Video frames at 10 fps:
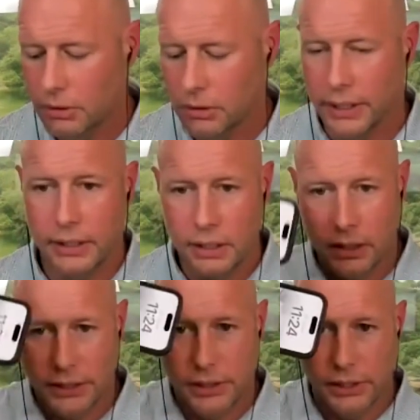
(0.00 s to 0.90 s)
or LinkedIn,
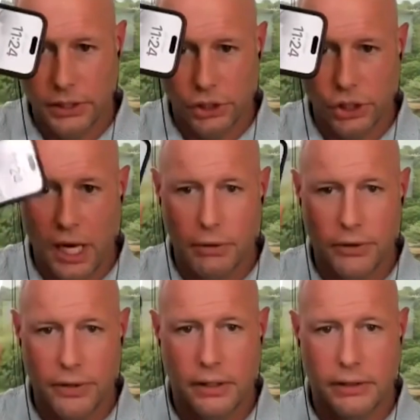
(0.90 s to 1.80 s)
it's just shot
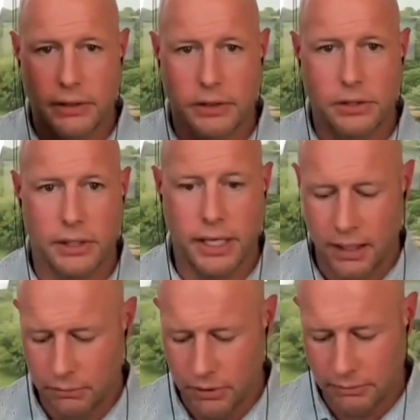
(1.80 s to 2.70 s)
with this. It's just a
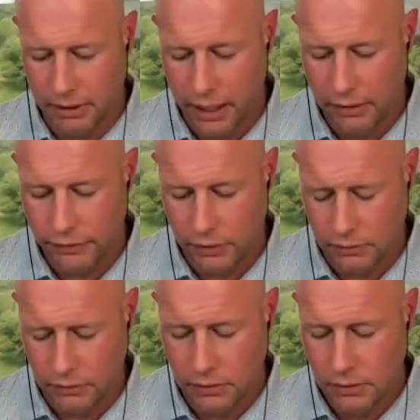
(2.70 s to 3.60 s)
camera. It's my
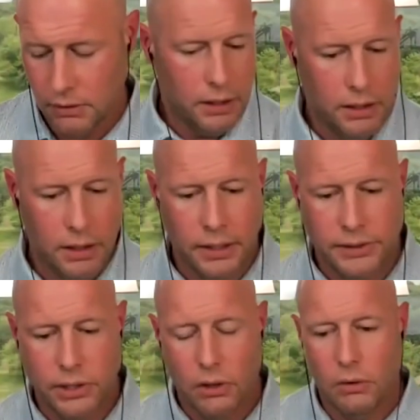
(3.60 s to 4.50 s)
iPhone. And
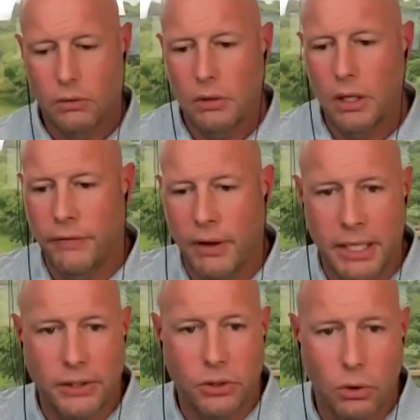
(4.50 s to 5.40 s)
so if I'm
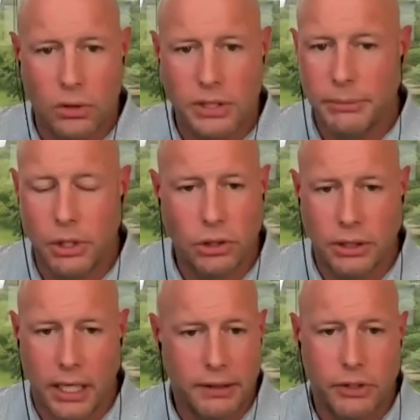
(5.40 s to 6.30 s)
indoors, I'm usually
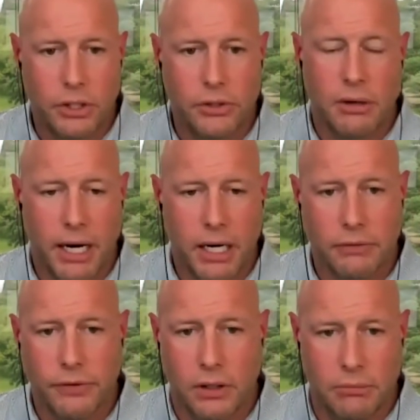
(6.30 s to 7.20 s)
not even using a
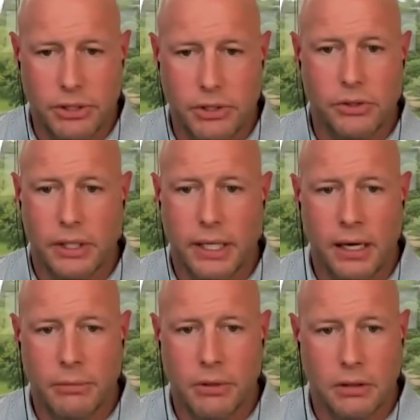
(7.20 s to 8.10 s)
microphone. I'm just using the
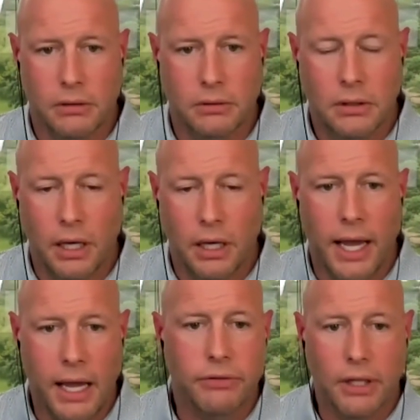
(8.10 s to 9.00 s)
camera. Now I
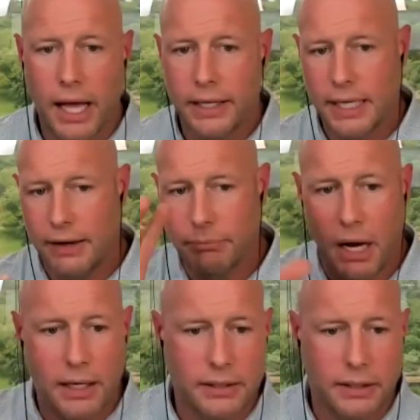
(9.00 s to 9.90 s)
have lights. I have
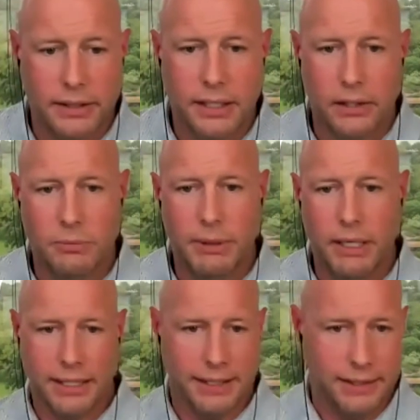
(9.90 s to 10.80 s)
box lights I use
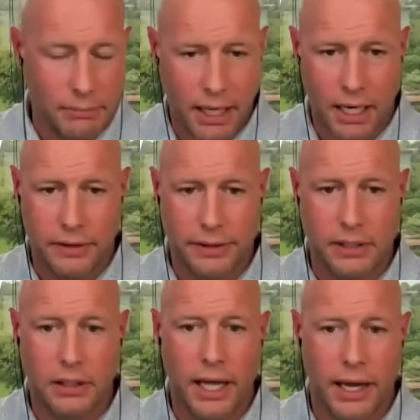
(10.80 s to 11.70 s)
because I sit behind this
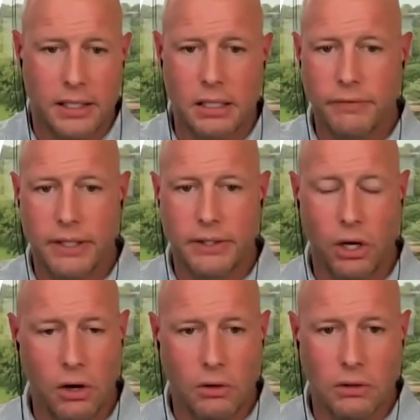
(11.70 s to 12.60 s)
glass. If I
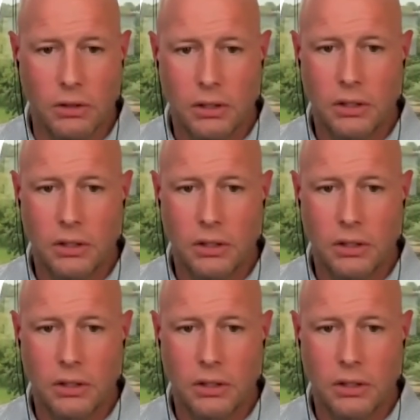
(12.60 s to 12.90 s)
don't,